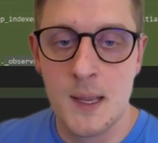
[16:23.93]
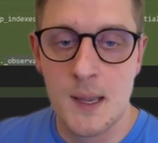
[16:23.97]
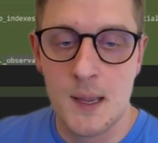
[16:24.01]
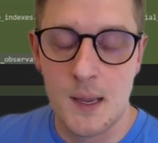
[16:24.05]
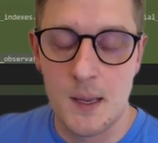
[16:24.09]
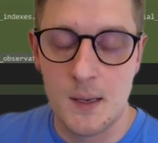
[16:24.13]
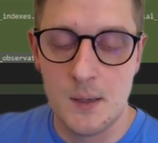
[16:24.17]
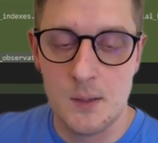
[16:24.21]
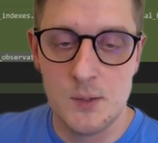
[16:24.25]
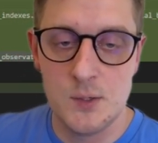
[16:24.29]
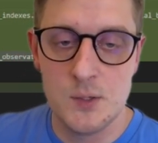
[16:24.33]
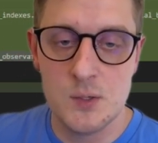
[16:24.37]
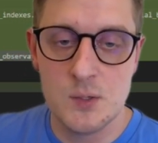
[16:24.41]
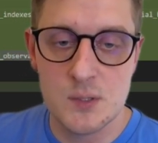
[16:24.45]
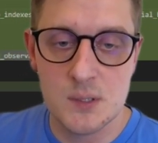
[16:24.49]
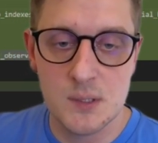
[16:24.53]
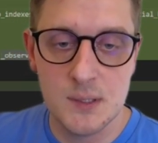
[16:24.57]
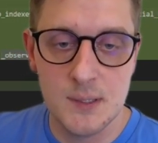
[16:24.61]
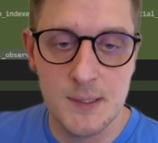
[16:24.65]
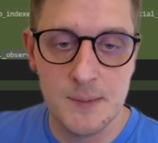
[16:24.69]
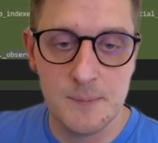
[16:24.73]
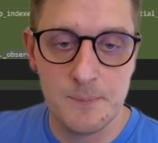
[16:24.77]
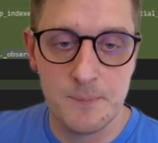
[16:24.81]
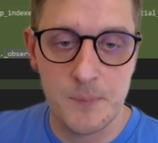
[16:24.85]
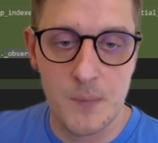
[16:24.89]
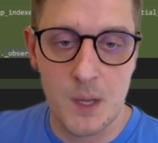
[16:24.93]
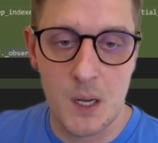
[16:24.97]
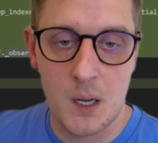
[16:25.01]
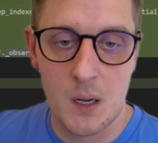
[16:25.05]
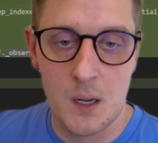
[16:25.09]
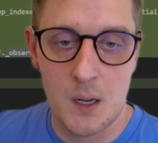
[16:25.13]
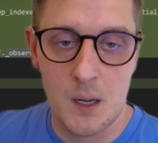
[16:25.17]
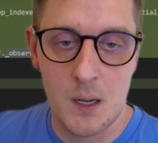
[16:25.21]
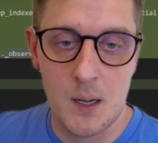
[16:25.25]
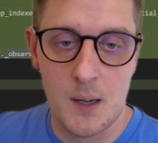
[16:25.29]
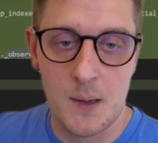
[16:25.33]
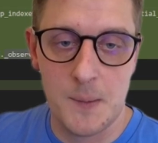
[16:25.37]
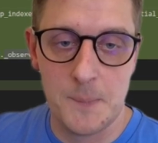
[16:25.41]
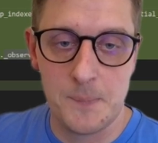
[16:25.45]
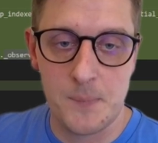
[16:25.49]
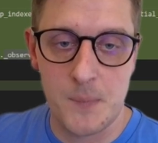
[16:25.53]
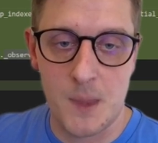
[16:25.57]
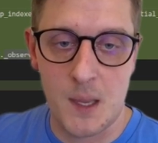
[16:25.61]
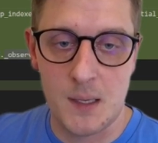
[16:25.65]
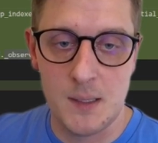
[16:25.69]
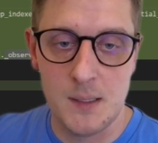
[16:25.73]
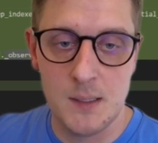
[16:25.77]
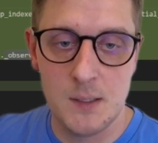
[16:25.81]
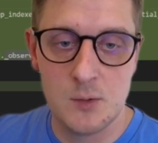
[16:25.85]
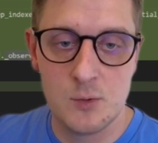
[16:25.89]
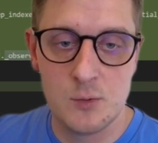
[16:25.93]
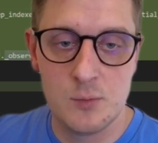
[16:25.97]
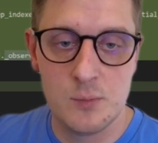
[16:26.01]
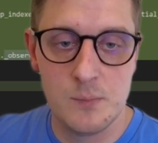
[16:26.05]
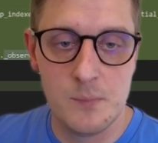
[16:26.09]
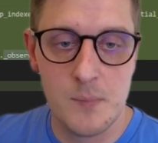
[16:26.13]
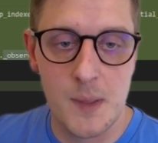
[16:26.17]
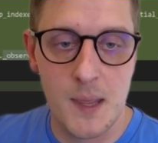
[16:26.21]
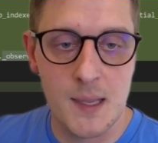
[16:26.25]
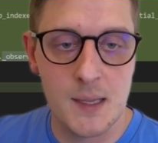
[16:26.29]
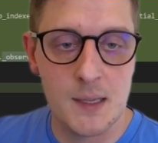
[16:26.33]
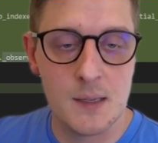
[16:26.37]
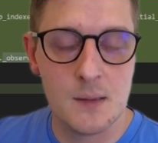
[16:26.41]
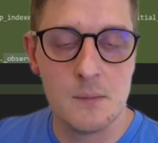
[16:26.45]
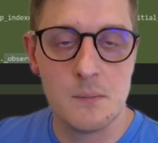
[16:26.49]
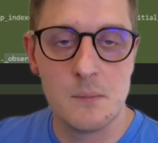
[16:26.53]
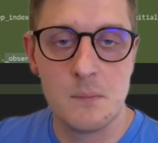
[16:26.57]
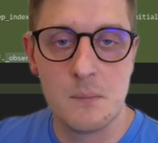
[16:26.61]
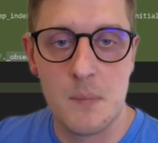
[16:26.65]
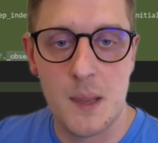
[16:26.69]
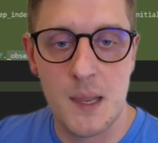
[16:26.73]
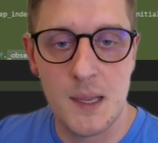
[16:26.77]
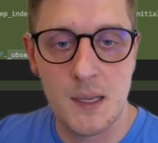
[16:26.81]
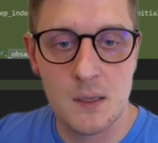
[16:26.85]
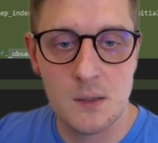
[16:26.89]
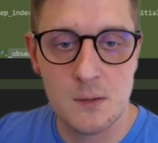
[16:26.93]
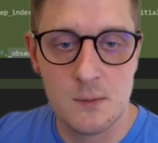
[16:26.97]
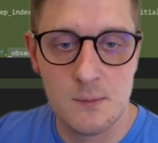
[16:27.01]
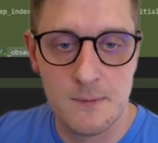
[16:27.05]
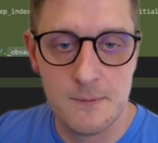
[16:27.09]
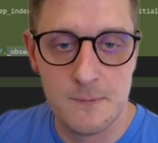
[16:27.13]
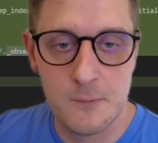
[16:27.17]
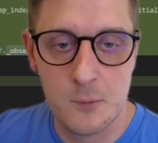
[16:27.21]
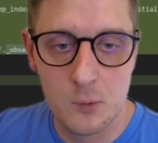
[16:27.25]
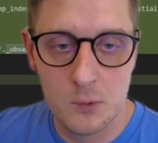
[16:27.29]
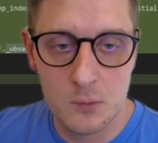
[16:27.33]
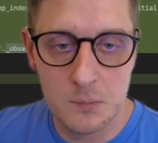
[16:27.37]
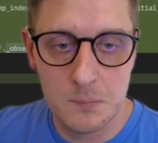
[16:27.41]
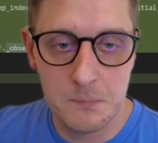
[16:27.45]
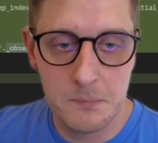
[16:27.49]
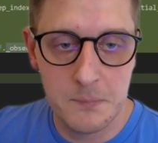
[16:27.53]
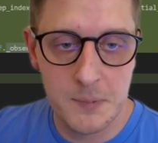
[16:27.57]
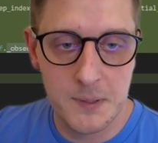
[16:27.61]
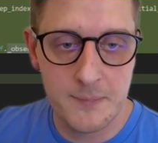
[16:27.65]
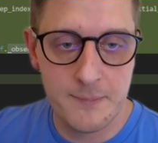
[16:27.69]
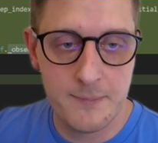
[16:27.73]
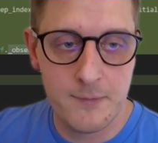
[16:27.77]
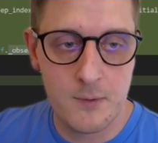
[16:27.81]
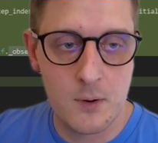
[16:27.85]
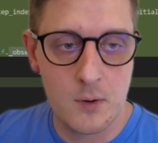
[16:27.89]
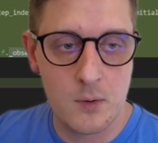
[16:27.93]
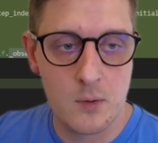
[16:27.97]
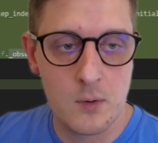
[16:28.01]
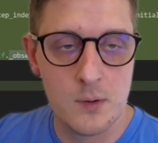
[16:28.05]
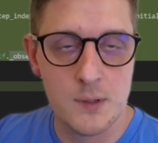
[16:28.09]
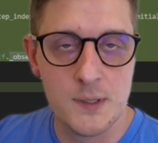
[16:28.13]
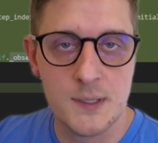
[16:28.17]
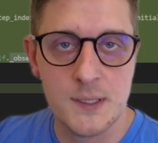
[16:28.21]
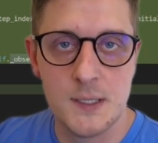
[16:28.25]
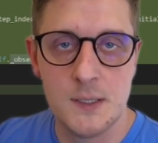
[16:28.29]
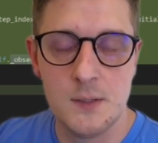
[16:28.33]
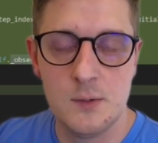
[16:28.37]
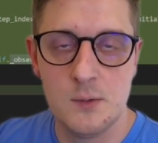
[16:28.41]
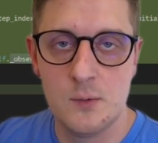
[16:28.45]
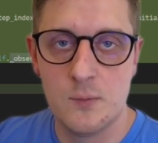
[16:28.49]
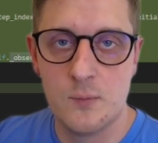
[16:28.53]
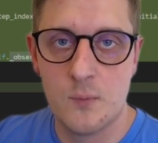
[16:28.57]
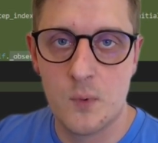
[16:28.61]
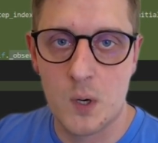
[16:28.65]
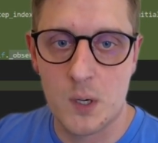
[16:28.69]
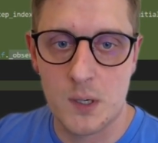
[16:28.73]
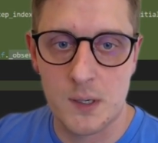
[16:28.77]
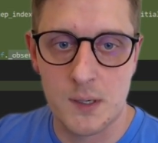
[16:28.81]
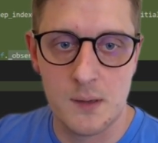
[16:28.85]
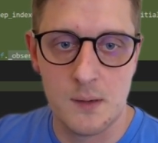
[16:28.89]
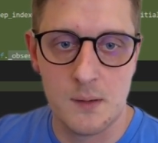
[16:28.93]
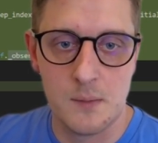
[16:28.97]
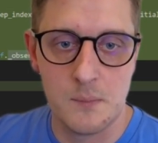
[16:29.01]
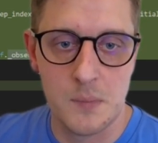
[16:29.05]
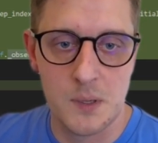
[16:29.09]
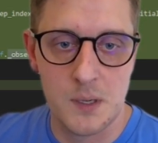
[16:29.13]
And usually I need to make it full before continue working,